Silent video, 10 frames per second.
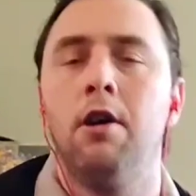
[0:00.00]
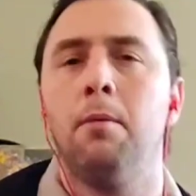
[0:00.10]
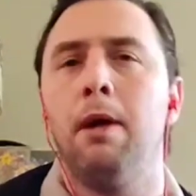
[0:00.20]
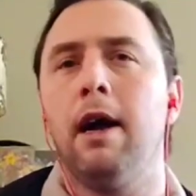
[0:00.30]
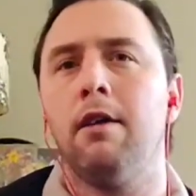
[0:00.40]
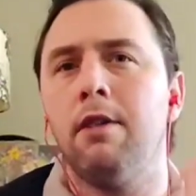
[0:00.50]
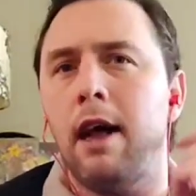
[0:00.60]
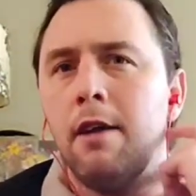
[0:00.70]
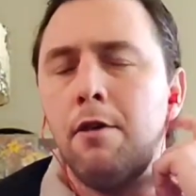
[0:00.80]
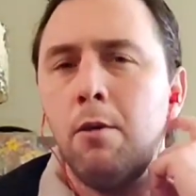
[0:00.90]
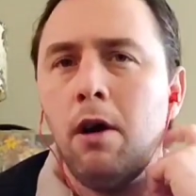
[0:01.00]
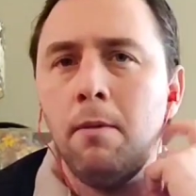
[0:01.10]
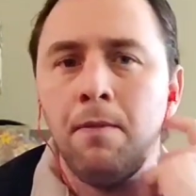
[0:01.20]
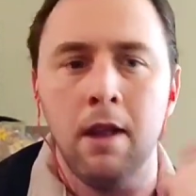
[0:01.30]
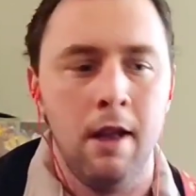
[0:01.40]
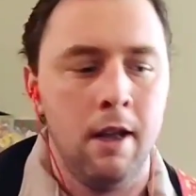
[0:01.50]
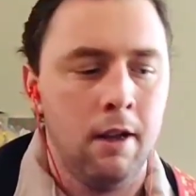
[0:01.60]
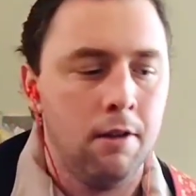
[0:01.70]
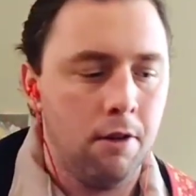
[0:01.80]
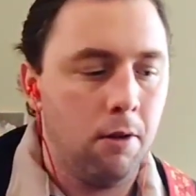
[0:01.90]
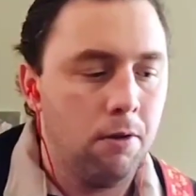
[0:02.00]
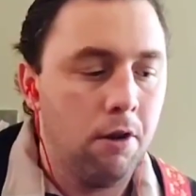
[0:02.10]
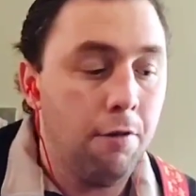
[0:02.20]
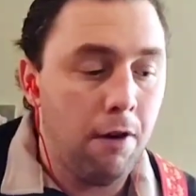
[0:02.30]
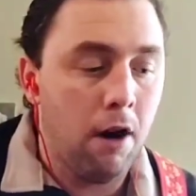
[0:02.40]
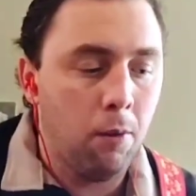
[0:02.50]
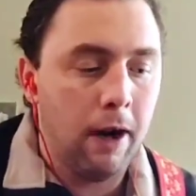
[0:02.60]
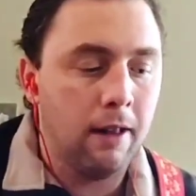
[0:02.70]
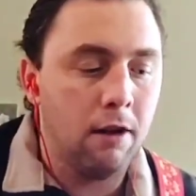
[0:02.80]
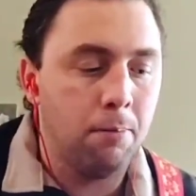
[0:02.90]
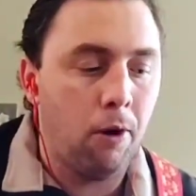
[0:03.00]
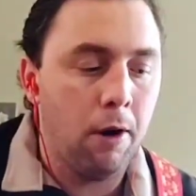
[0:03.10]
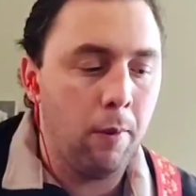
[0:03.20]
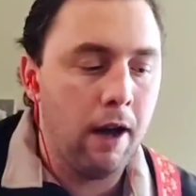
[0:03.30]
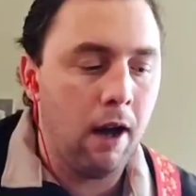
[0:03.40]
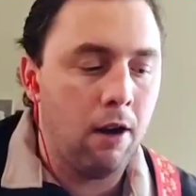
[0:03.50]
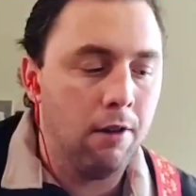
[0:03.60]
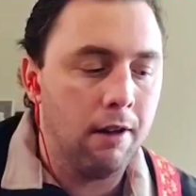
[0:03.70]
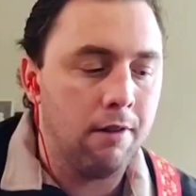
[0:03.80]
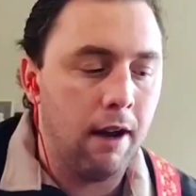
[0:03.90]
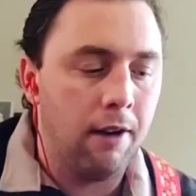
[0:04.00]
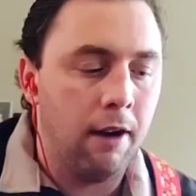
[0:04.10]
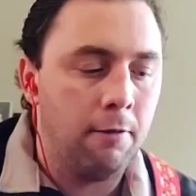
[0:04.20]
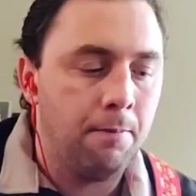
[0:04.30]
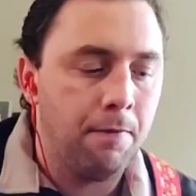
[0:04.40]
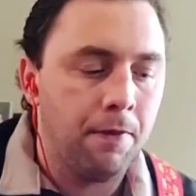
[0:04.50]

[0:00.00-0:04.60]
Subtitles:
You can practice that if you want. So far we're at this point. We got all this down now.